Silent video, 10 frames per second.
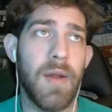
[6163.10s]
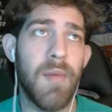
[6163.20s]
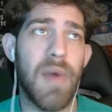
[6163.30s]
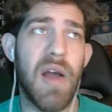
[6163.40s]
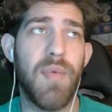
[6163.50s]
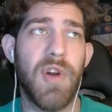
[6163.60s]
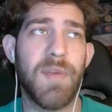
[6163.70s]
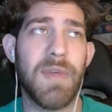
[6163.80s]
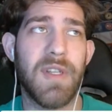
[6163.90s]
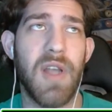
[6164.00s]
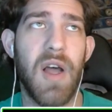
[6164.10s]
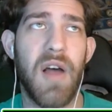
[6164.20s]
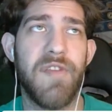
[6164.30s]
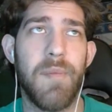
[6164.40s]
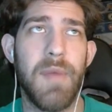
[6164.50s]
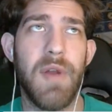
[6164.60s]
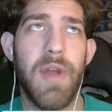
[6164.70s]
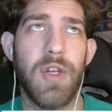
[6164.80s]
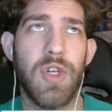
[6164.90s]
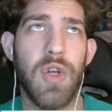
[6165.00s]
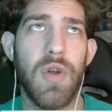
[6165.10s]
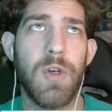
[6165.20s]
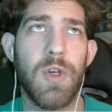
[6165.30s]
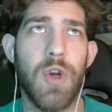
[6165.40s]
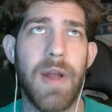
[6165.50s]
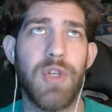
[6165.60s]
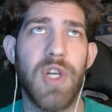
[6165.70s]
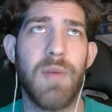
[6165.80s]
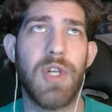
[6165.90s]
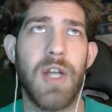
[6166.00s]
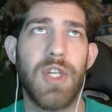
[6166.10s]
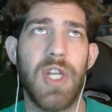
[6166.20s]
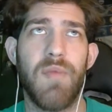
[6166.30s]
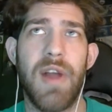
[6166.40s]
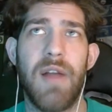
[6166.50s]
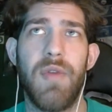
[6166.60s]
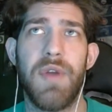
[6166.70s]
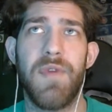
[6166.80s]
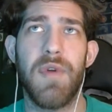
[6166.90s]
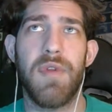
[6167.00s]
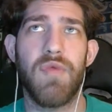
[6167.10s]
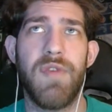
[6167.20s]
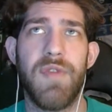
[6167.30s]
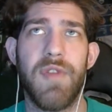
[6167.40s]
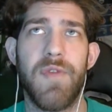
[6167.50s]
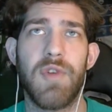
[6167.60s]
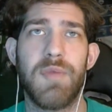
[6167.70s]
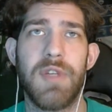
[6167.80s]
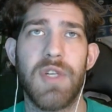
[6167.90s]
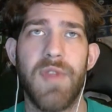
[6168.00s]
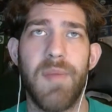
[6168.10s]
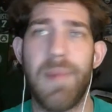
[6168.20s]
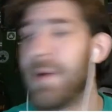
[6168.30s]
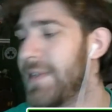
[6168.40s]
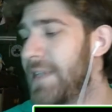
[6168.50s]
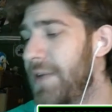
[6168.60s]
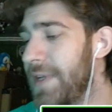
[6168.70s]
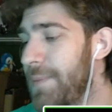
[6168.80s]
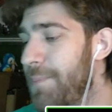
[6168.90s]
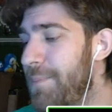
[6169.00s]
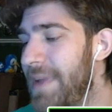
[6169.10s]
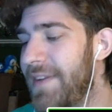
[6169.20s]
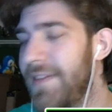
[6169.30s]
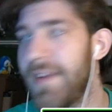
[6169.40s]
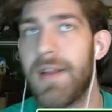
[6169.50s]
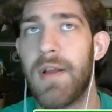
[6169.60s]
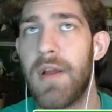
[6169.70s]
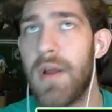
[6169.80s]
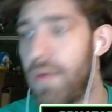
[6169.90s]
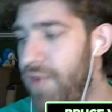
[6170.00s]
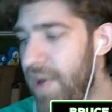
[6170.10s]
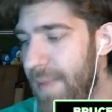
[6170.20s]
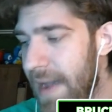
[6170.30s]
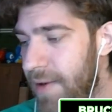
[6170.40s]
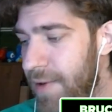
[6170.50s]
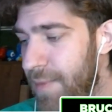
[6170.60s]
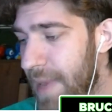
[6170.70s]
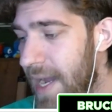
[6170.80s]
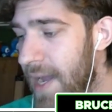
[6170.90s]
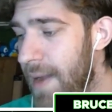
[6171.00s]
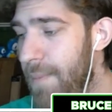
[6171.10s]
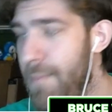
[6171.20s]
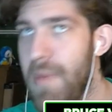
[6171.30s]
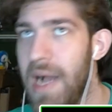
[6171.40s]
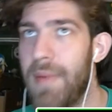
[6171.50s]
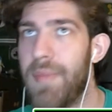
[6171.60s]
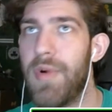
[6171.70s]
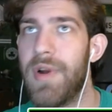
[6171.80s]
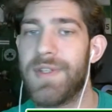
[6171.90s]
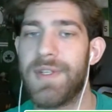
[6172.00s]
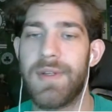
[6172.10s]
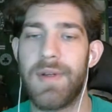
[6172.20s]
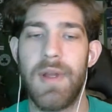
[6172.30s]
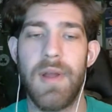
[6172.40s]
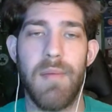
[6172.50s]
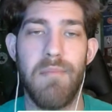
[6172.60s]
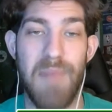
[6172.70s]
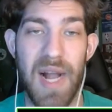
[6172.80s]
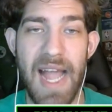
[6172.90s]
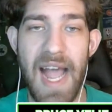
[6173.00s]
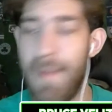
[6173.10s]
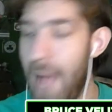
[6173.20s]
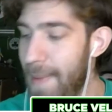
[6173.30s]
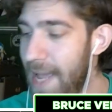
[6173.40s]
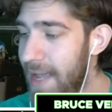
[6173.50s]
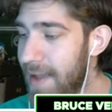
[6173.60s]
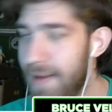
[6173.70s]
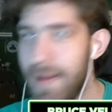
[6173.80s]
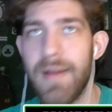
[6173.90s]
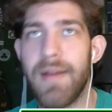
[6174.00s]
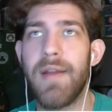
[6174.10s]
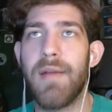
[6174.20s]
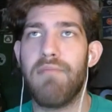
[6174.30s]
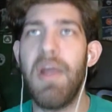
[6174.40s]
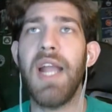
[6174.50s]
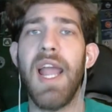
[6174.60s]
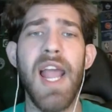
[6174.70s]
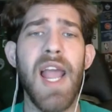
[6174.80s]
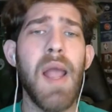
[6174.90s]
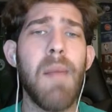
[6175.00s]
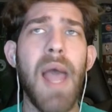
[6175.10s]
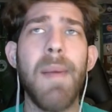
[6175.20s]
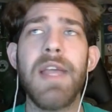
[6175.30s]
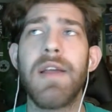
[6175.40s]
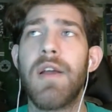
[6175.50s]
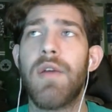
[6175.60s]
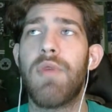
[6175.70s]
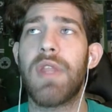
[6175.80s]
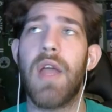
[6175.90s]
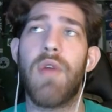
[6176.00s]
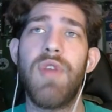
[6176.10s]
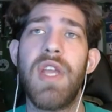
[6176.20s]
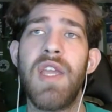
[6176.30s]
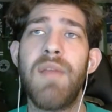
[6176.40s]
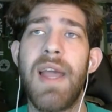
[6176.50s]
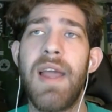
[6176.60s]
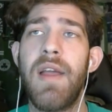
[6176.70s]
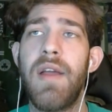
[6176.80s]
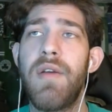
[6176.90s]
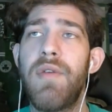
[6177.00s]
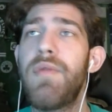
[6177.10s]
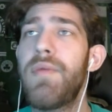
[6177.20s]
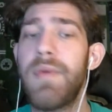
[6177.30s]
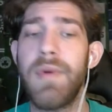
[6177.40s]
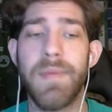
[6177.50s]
Bobby Portis makes a tough mid range turnaround jump shot. Jaylen Brown looking for a three for the first possession for the Boston Celtics. Misses it. Rebound by Bobby Portis. Bugger, Bobby. Bugger, Bobby with the rebound.